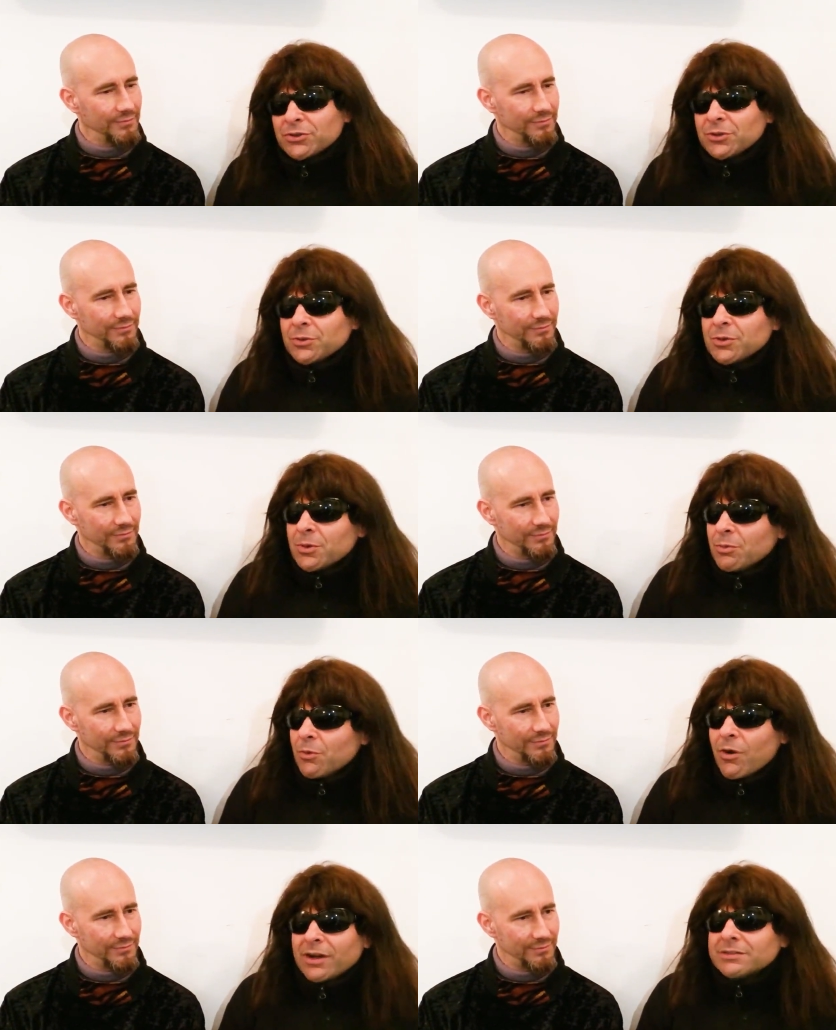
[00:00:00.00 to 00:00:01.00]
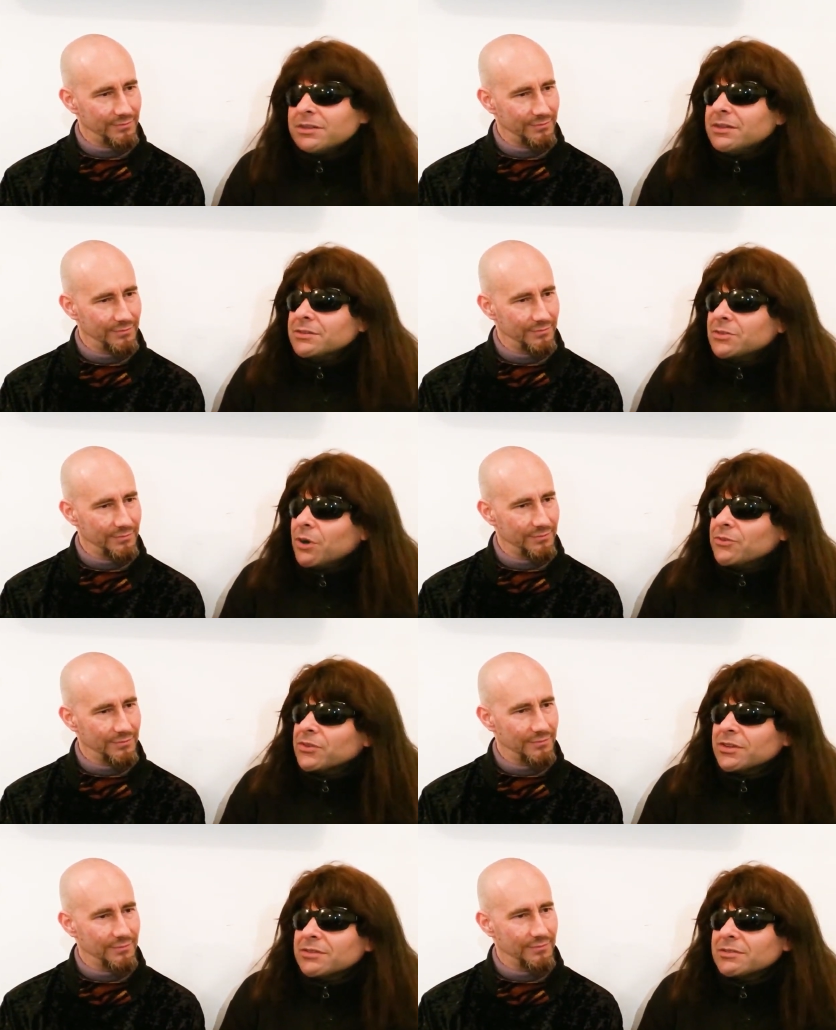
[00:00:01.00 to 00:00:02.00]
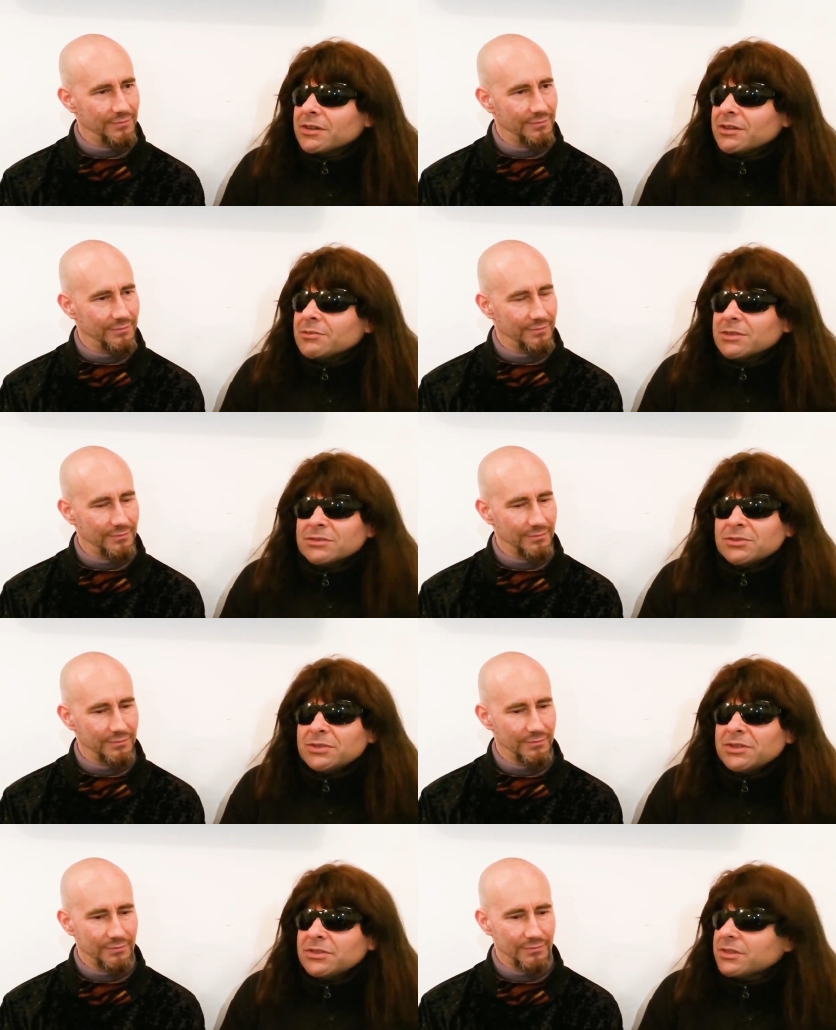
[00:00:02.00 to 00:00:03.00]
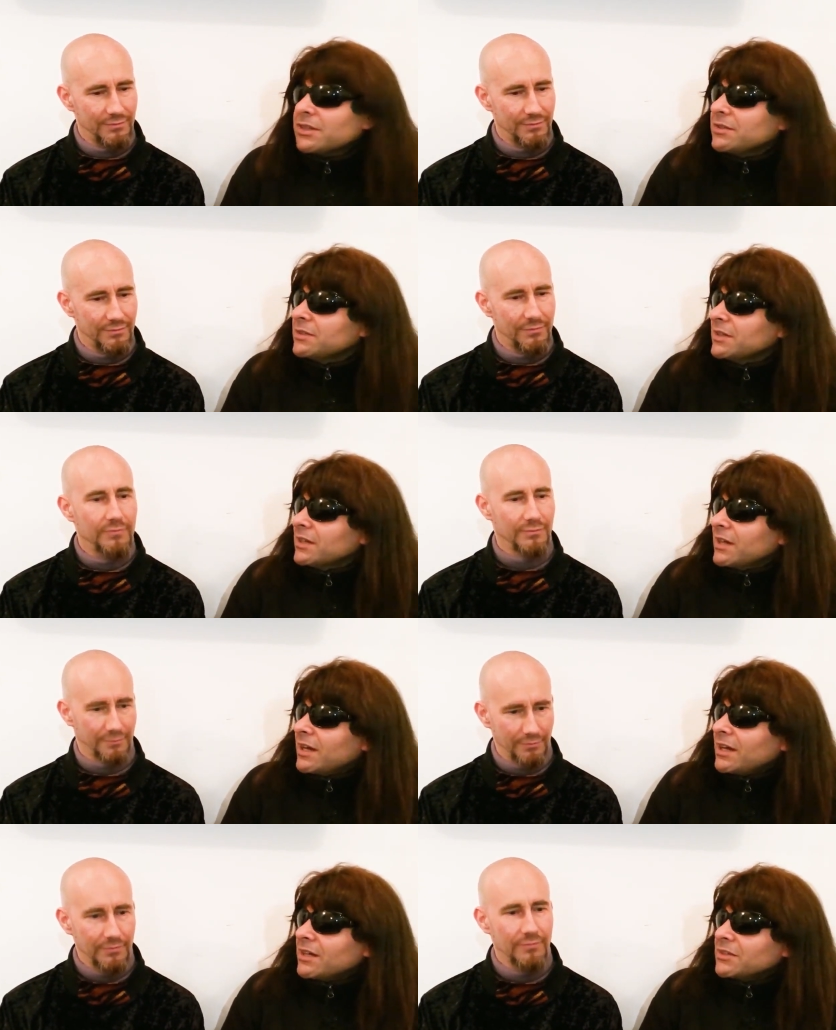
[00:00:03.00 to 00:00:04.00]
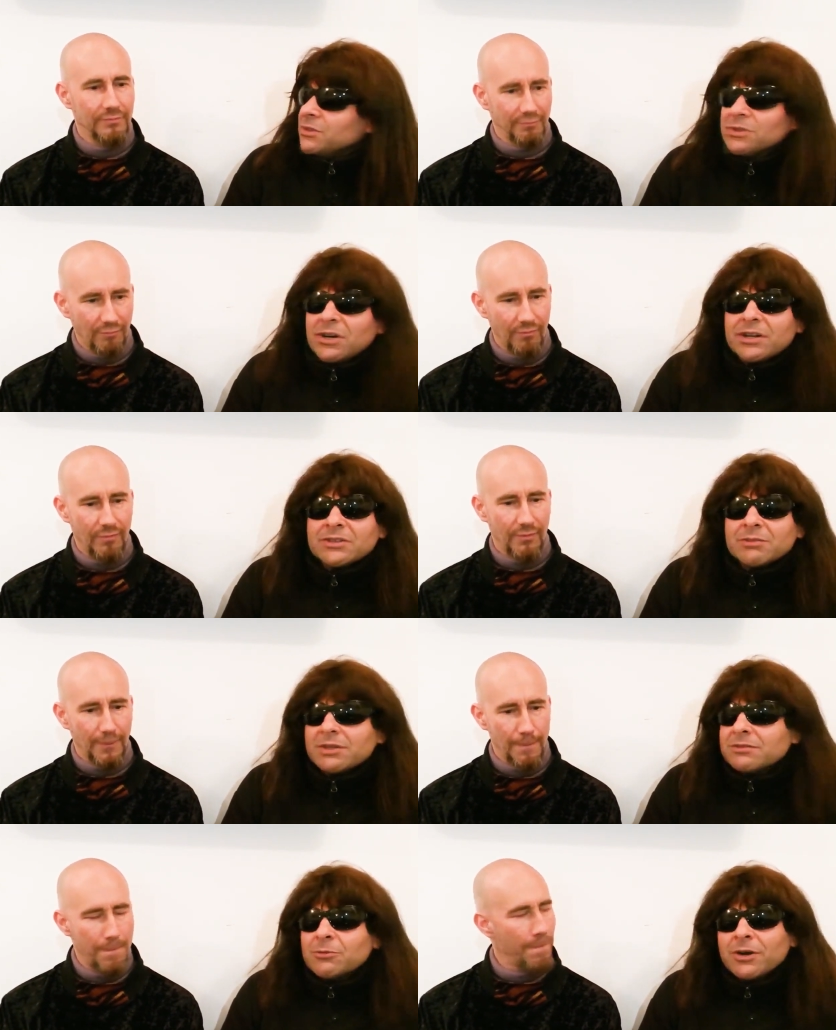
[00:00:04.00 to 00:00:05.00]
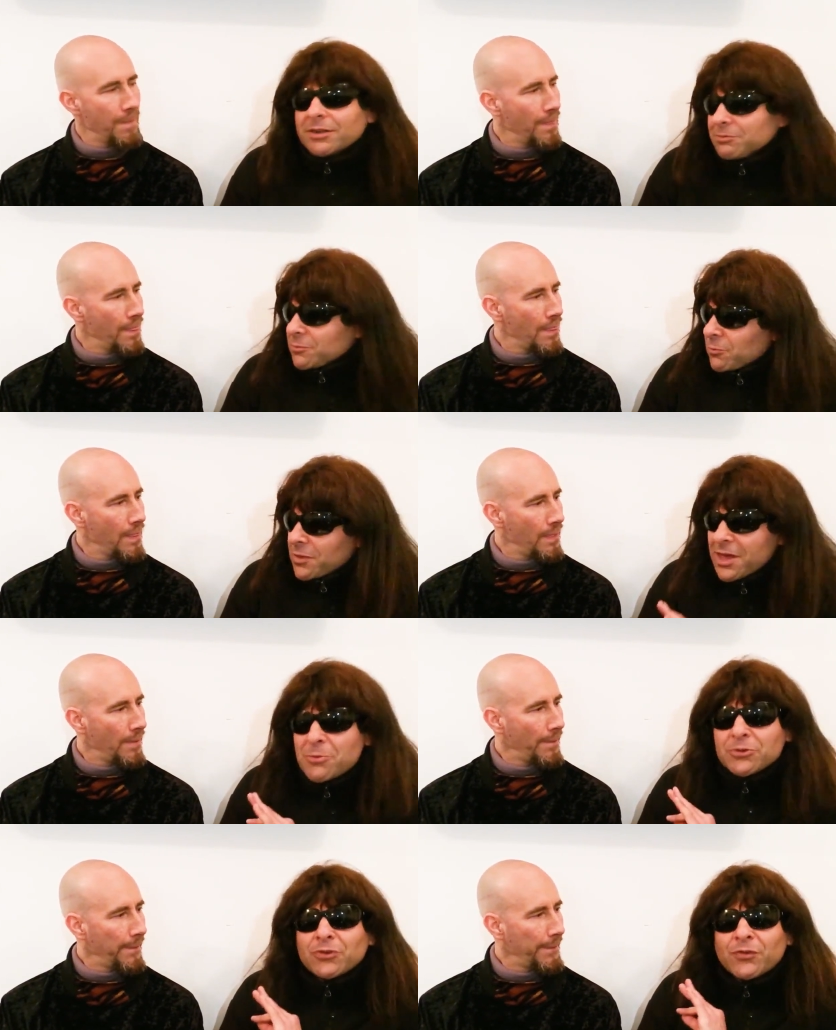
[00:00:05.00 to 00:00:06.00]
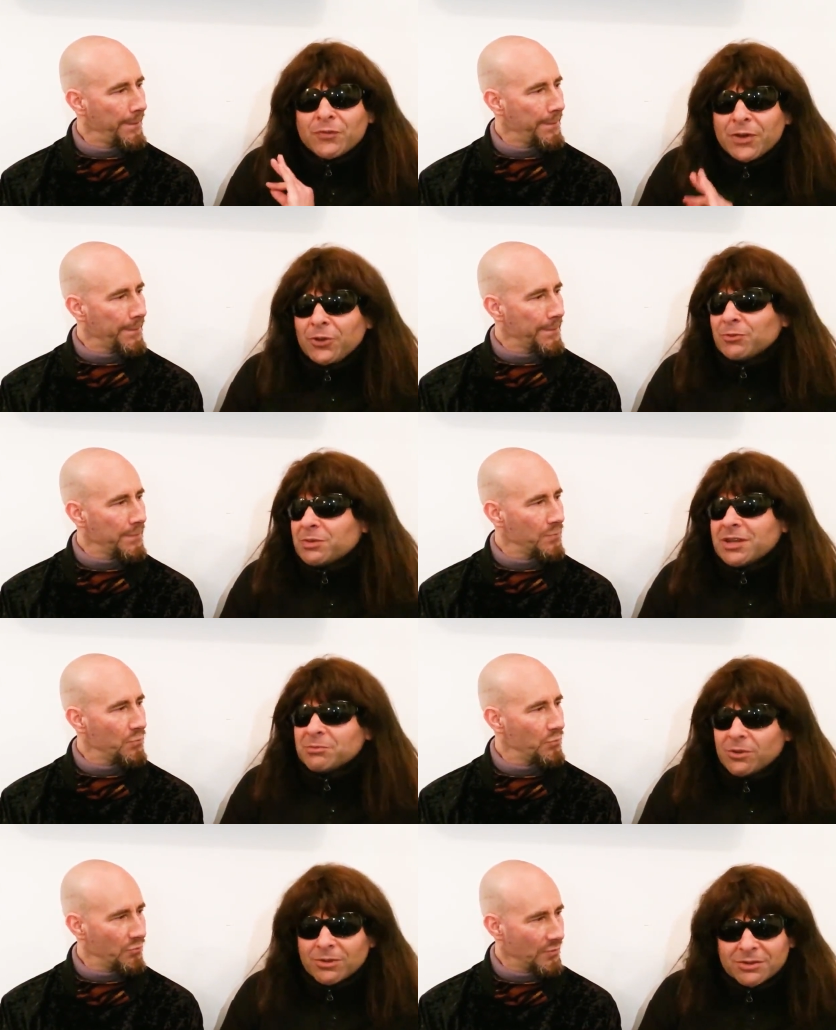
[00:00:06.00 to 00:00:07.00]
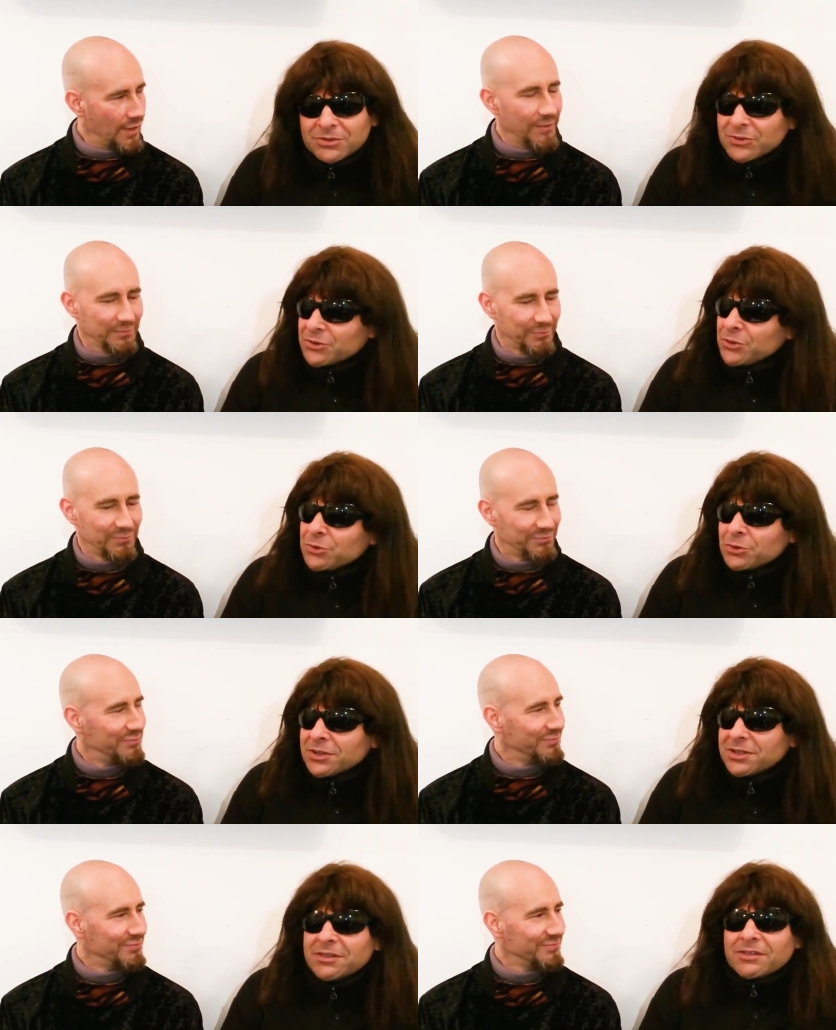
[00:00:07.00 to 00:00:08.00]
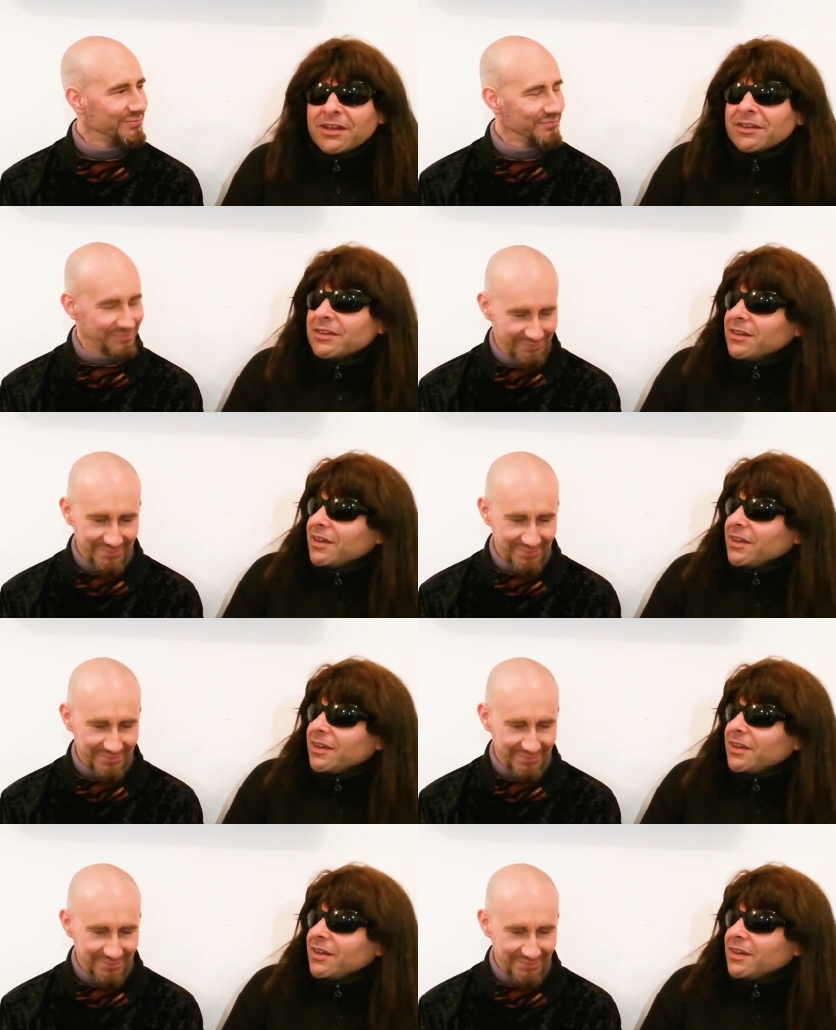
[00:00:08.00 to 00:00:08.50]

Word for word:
Speaker 1: original one in concert um, two years ago, mm -hmm. and you guys, I mean, look, it was filled people. Yes, you couldn't get in there.